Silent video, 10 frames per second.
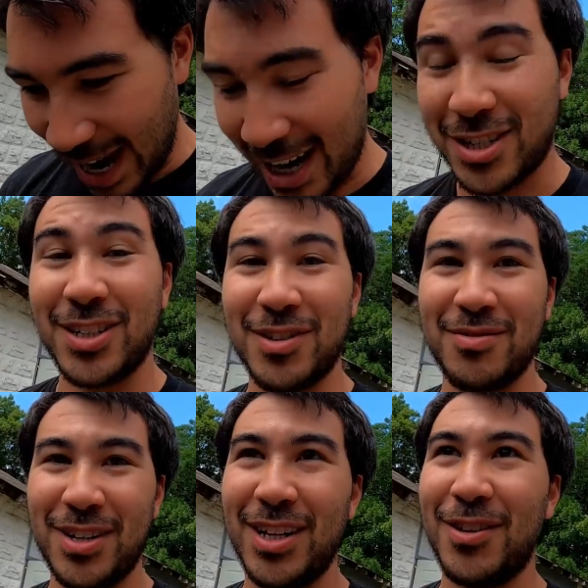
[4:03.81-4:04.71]
actually
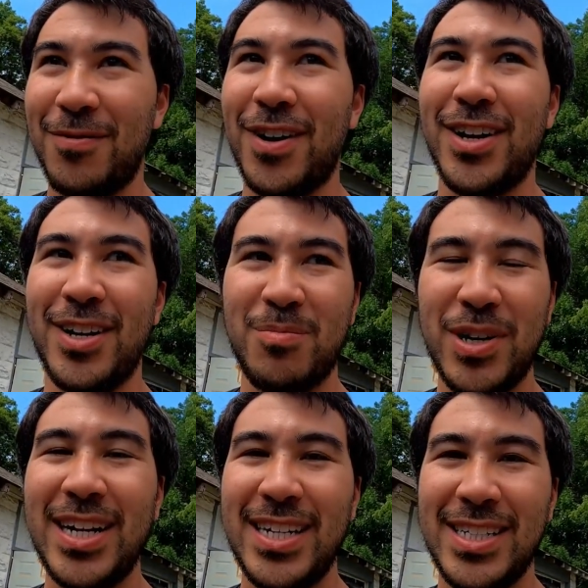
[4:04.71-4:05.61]
really fun and
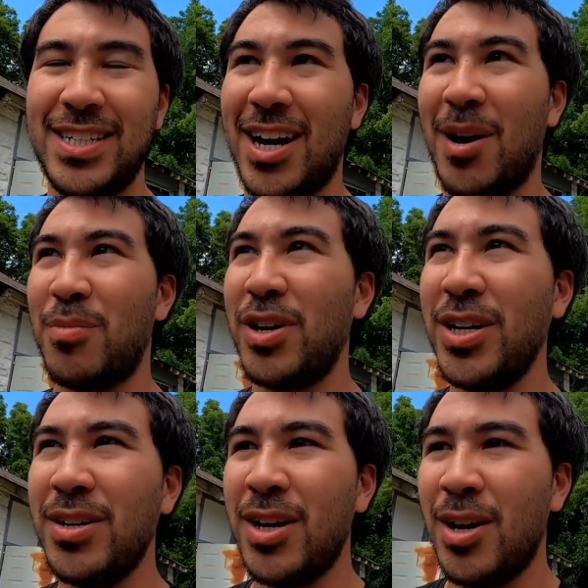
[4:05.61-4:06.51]
pretty easy to
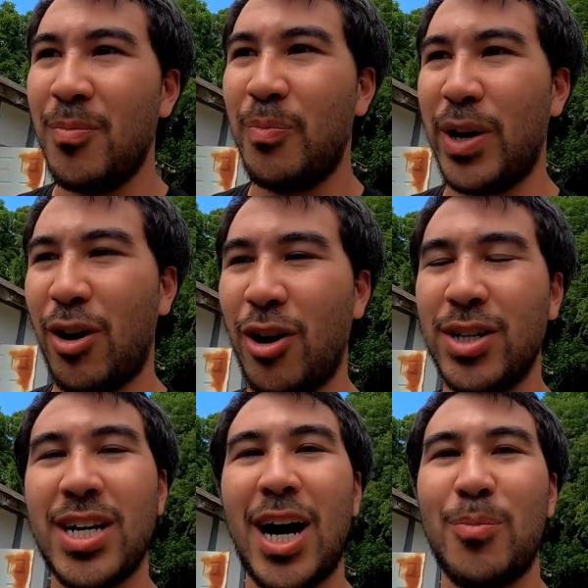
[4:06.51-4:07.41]
operate, but
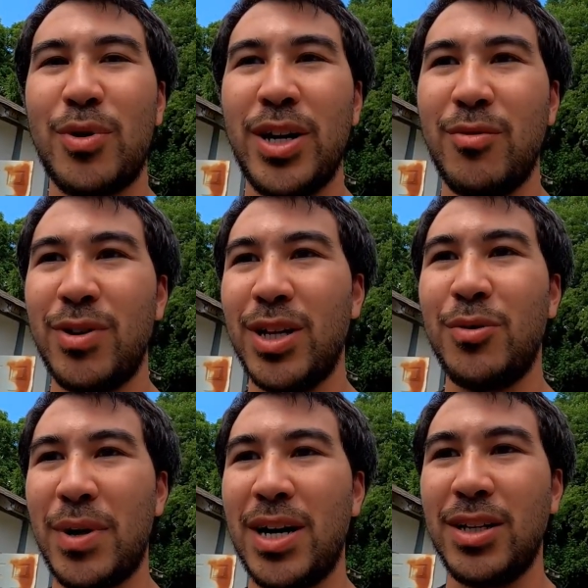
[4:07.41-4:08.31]
hard to operate really
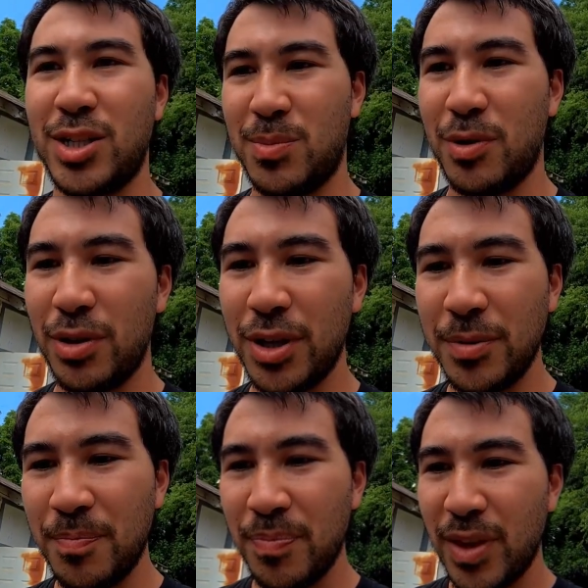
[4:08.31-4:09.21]
well and smoothly.
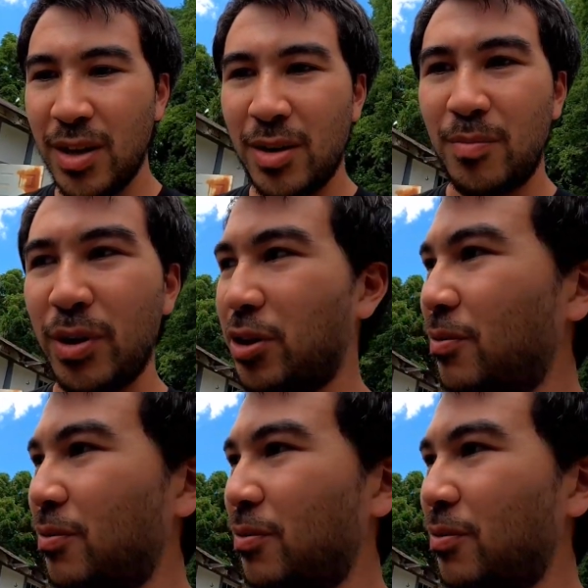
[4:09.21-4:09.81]
But